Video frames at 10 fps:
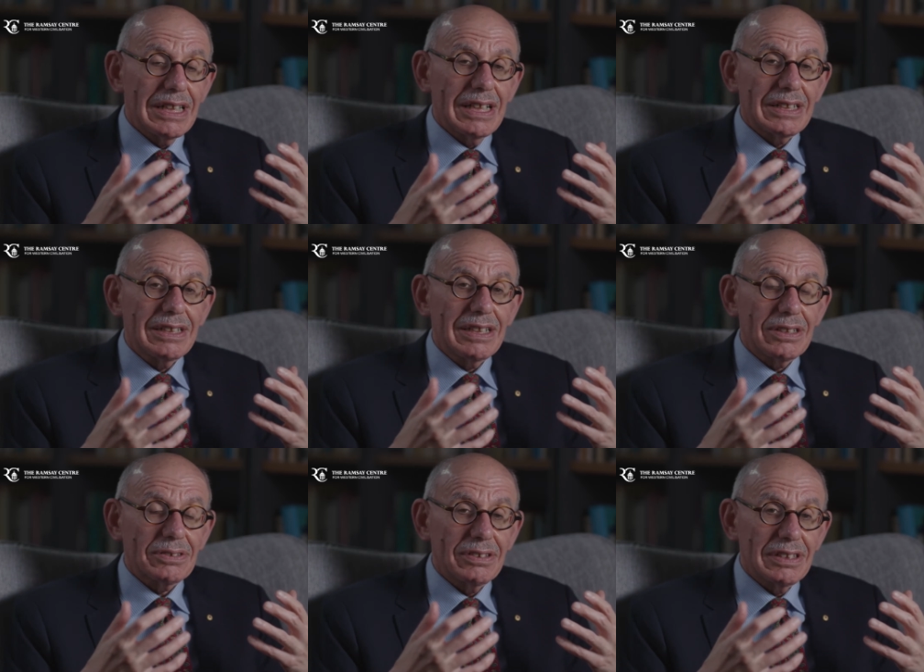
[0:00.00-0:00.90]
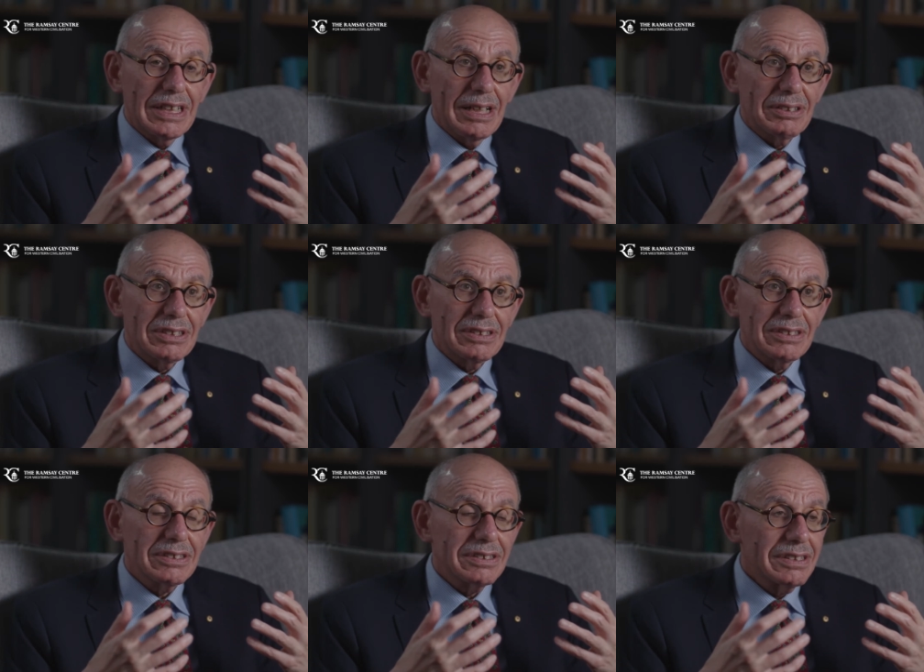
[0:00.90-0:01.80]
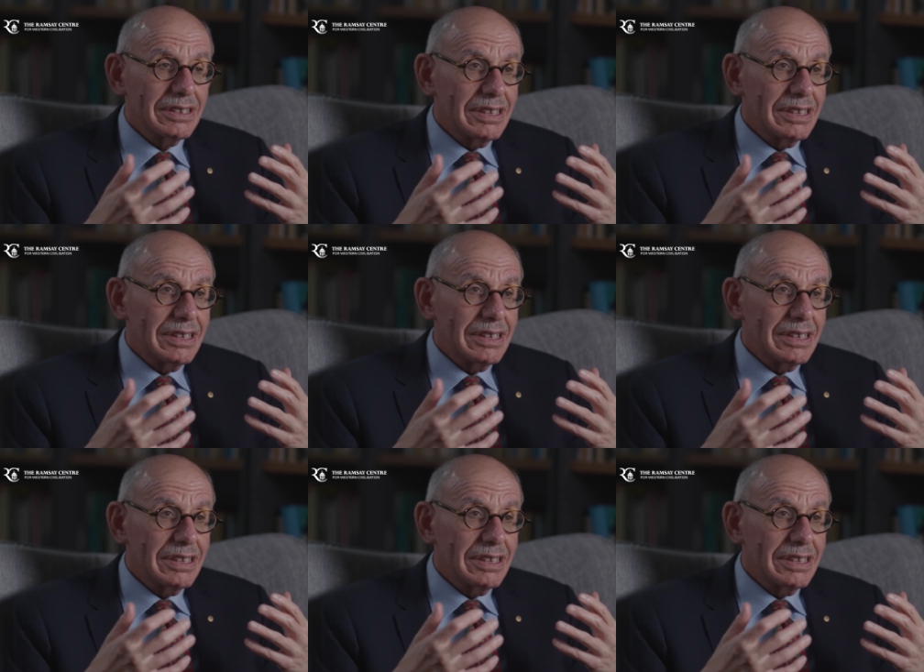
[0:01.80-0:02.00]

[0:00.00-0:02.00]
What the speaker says: that cultural inheritance